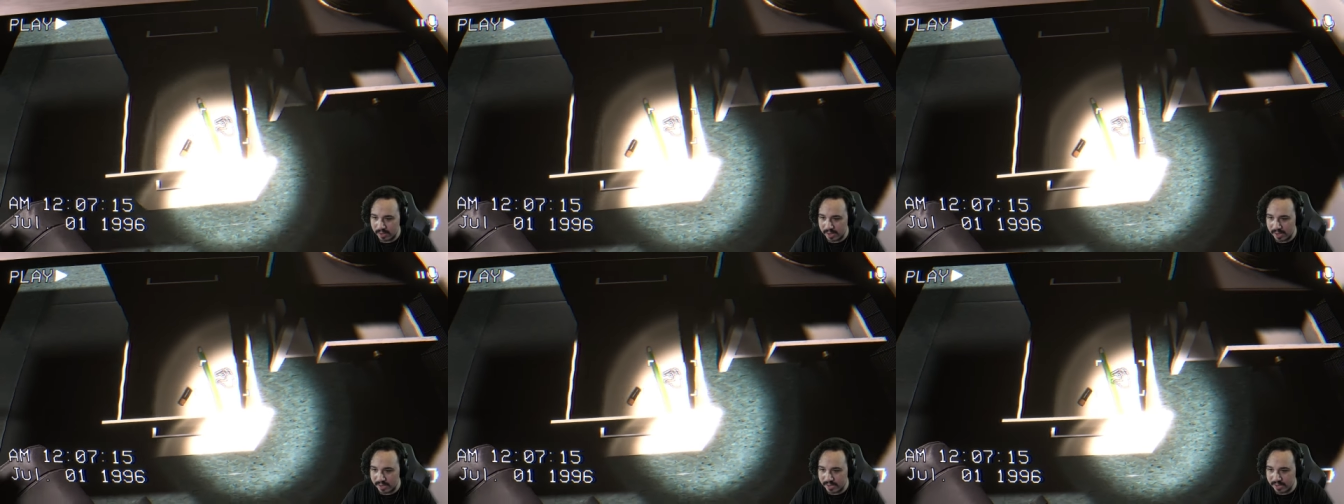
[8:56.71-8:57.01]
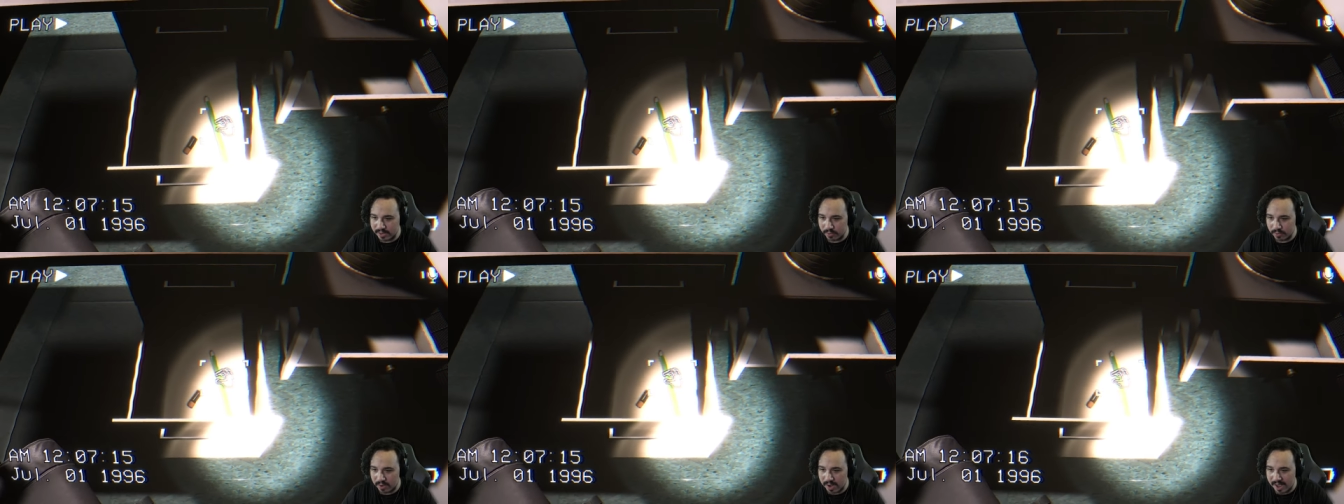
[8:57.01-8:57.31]
and
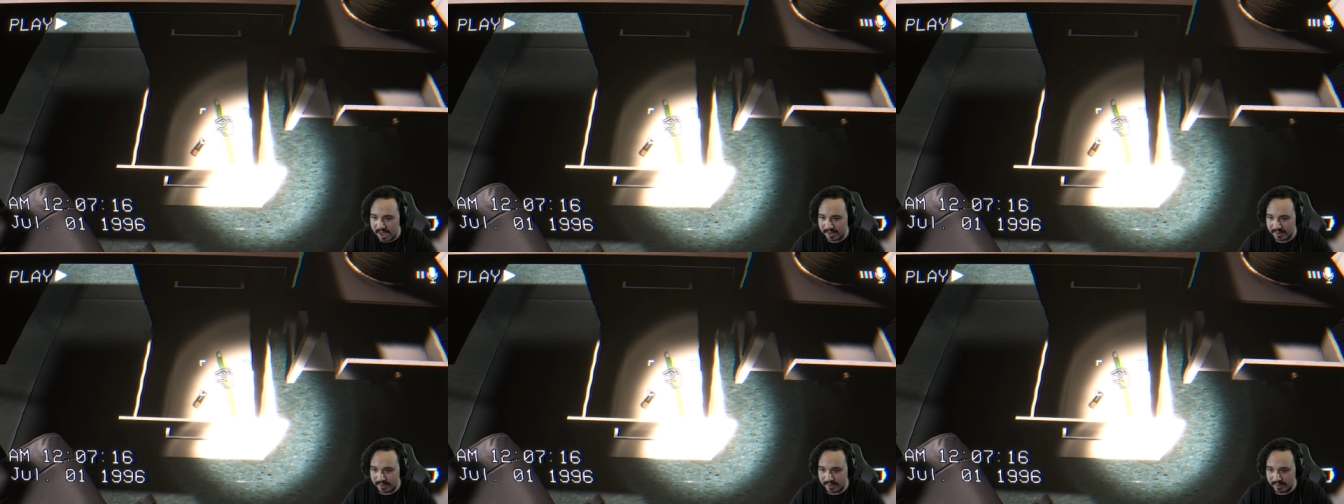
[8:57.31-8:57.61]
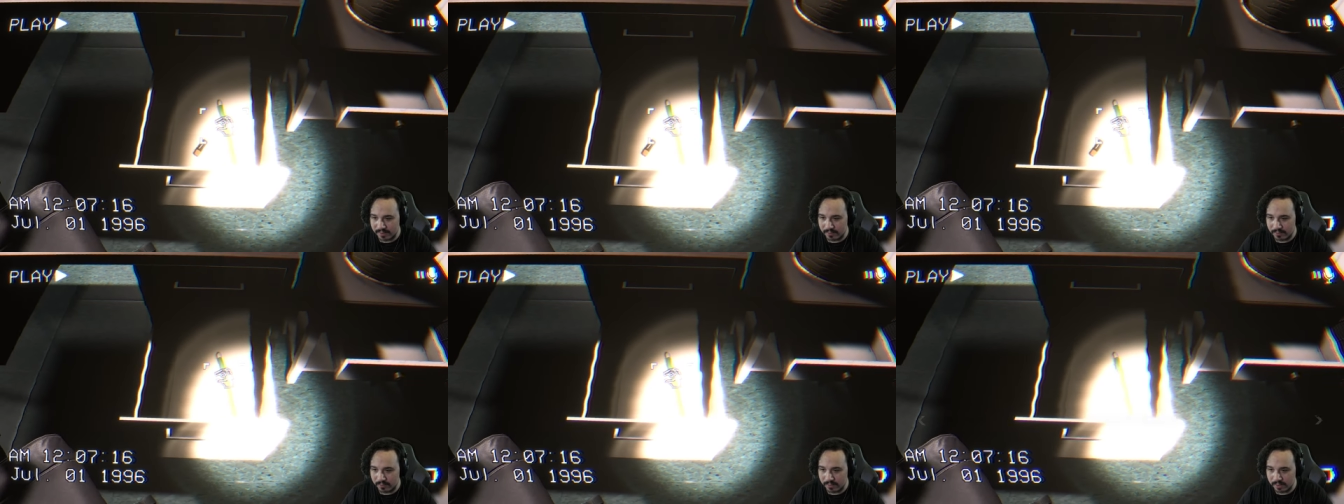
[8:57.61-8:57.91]

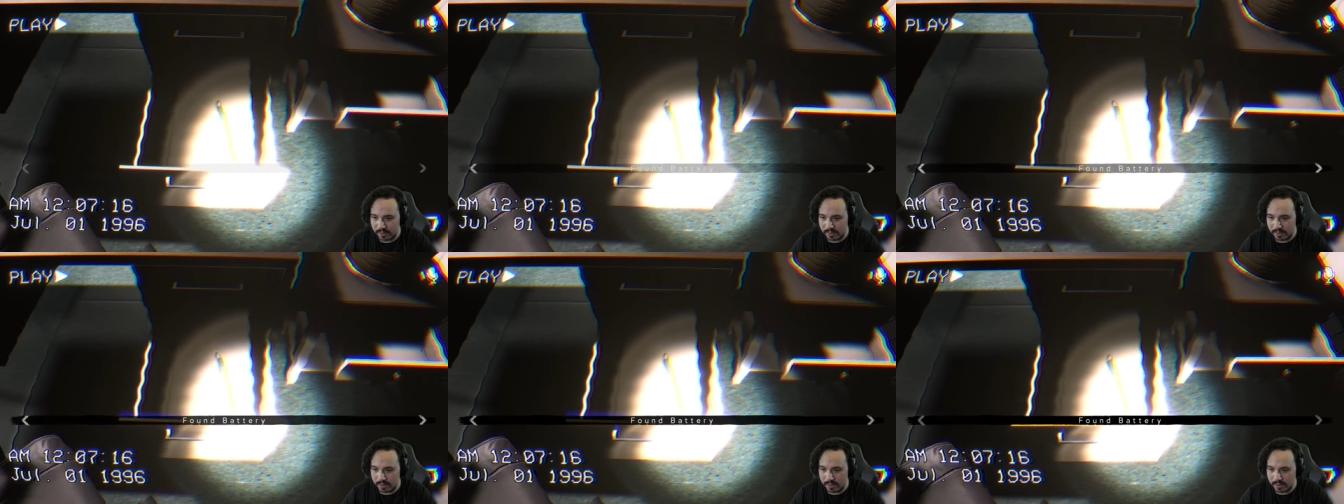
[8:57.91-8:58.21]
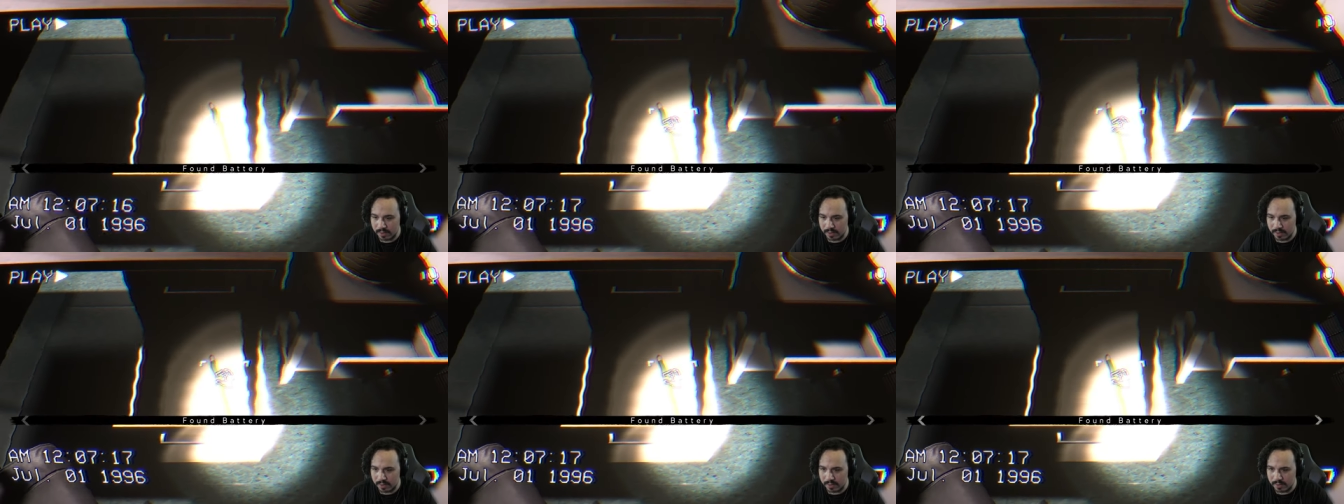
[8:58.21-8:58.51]
interactive.
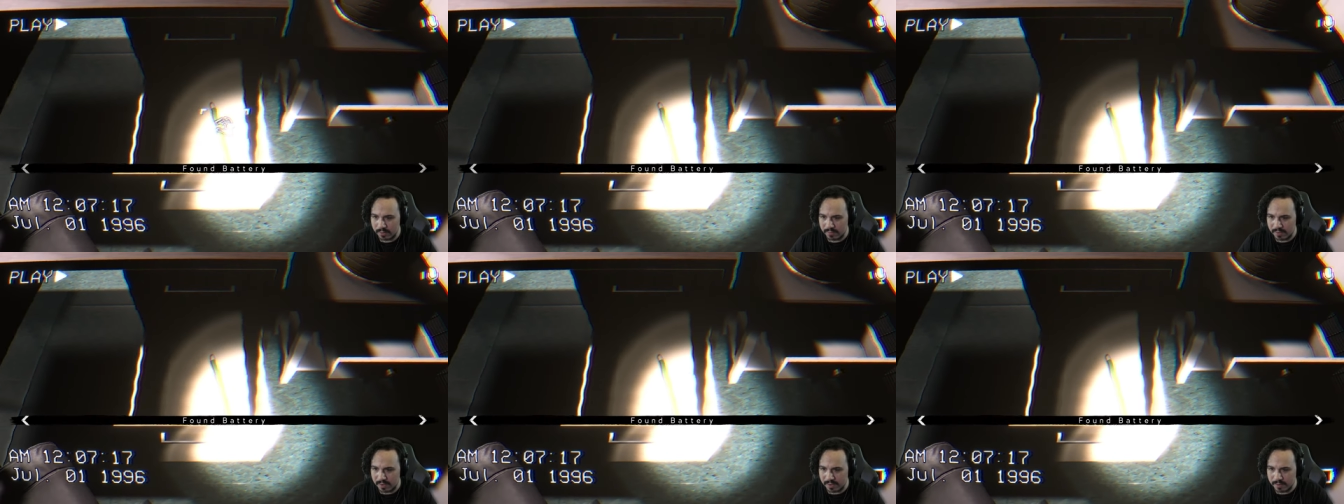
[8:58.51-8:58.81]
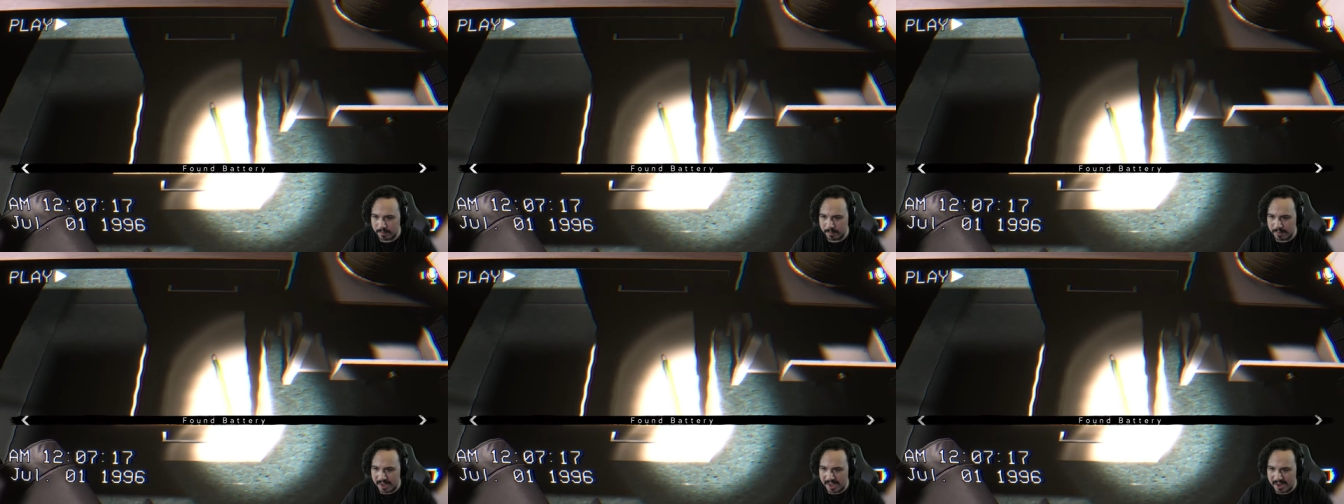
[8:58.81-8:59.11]

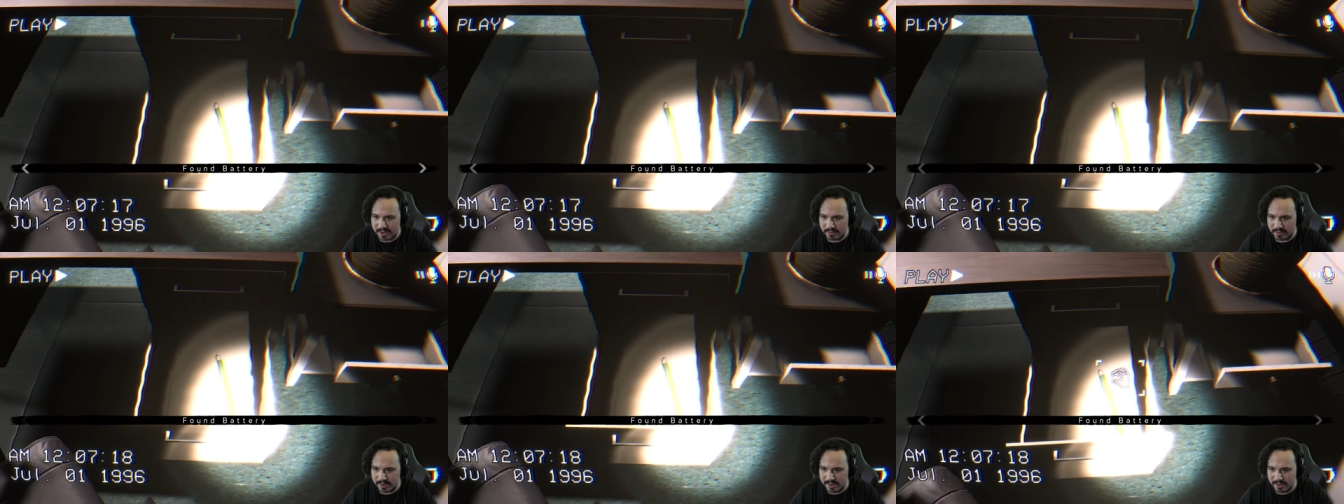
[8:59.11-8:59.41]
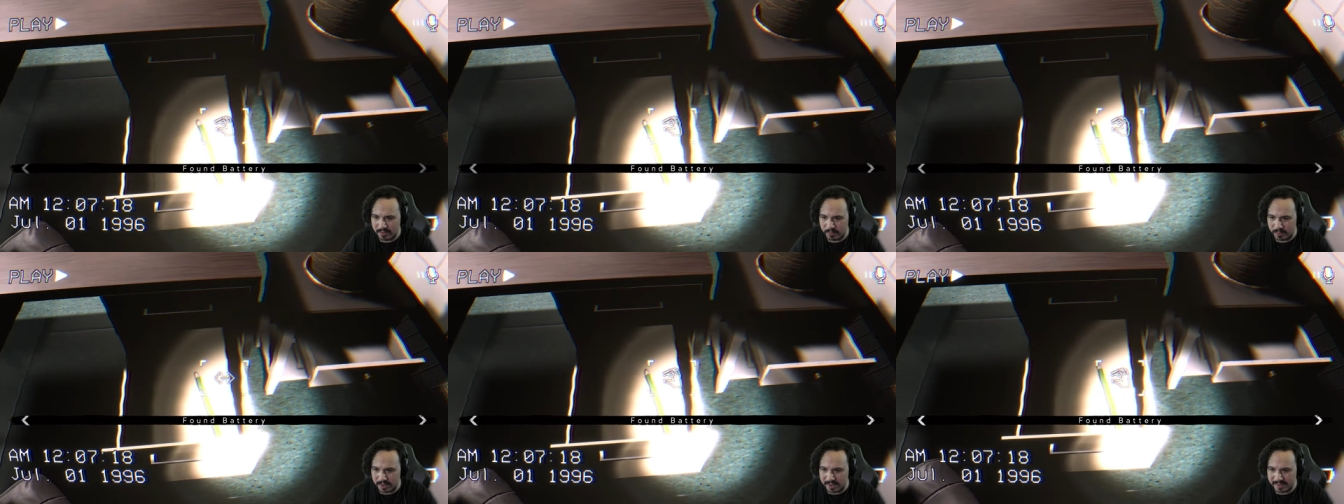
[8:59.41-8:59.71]
Found a
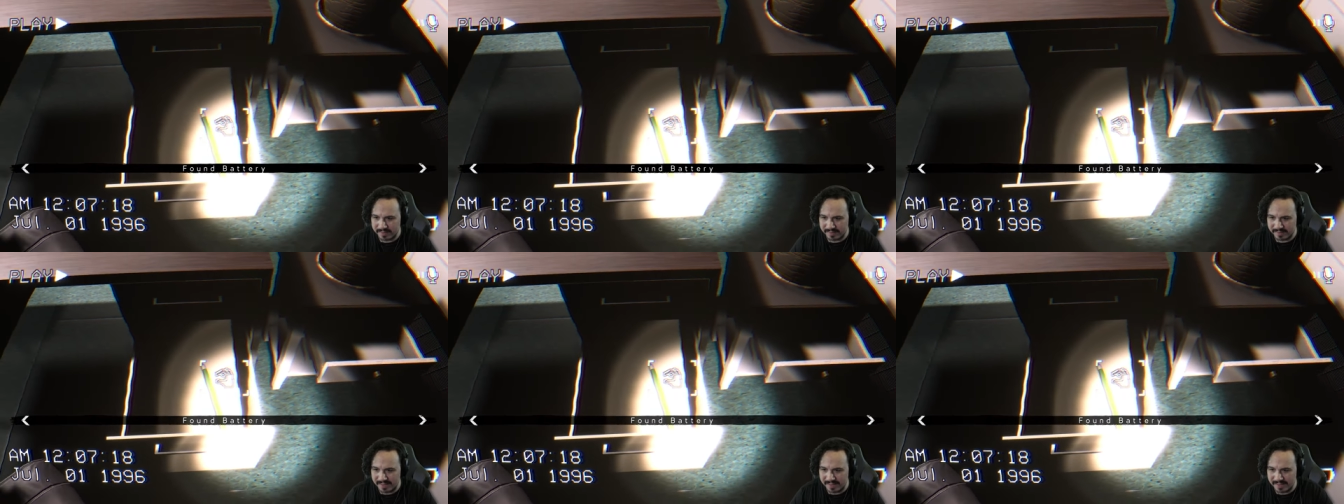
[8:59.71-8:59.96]
battery. What is